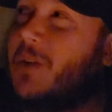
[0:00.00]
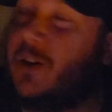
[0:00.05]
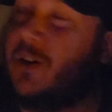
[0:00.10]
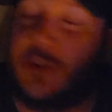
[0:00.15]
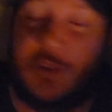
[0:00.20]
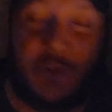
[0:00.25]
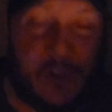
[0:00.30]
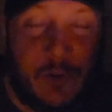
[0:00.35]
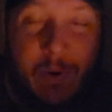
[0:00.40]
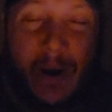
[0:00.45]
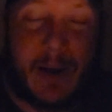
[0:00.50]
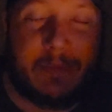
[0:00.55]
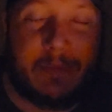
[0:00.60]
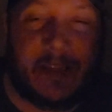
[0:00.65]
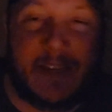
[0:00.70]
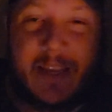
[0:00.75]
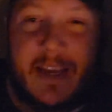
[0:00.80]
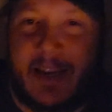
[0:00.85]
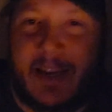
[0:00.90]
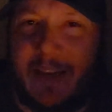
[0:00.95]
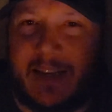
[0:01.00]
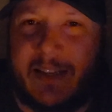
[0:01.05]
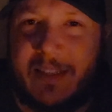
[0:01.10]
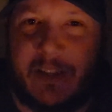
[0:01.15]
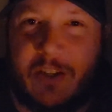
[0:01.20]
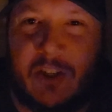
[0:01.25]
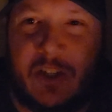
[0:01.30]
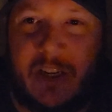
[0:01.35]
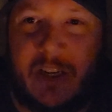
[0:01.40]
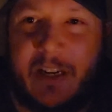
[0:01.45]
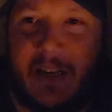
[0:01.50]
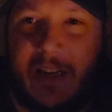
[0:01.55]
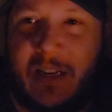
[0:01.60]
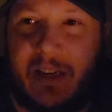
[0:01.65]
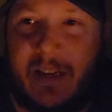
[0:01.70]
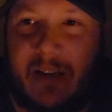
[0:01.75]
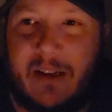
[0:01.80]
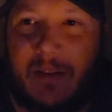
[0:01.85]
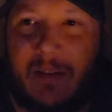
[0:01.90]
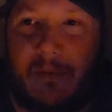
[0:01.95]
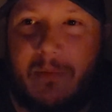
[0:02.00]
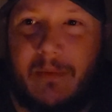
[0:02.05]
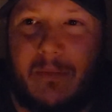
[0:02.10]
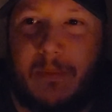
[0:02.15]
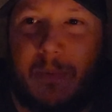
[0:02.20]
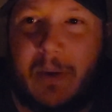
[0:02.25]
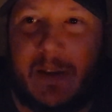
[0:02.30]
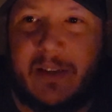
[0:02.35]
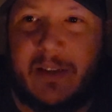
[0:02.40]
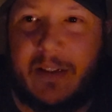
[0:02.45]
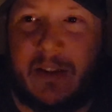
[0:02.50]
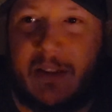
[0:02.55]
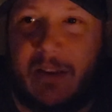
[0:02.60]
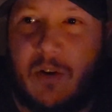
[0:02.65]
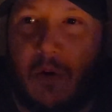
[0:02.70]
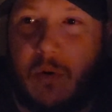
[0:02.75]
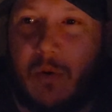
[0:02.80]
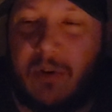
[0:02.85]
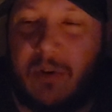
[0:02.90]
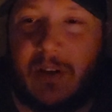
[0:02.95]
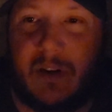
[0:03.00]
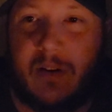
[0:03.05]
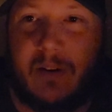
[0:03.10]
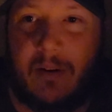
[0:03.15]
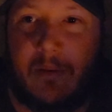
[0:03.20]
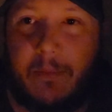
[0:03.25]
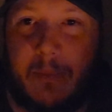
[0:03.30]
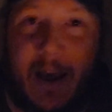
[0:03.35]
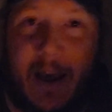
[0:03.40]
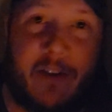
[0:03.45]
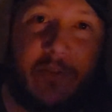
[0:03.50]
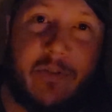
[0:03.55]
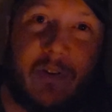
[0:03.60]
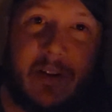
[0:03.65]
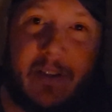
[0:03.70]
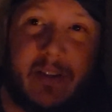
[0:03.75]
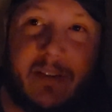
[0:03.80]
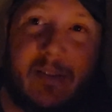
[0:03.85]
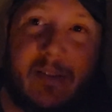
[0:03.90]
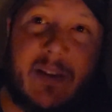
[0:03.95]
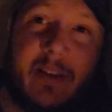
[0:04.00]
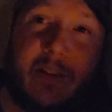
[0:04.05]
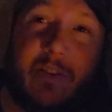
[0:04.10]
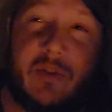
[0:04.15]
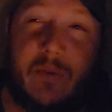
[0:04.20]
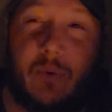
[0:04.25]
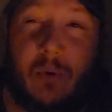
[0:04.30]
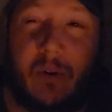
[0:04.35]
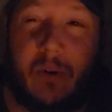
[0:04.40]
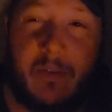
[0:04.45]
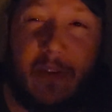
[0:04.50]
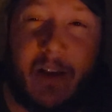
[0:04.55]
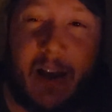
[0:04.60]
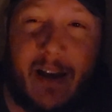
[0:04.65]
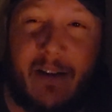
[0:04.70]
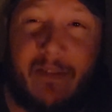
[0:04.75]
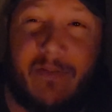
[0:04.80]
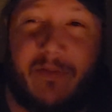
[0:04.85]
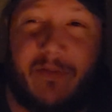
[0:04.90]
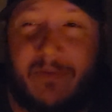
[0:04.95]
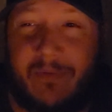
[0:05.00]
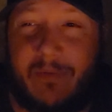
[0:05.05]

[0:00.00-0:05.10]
So she grabs the keys and she basically goes, and Patrick is like sort of half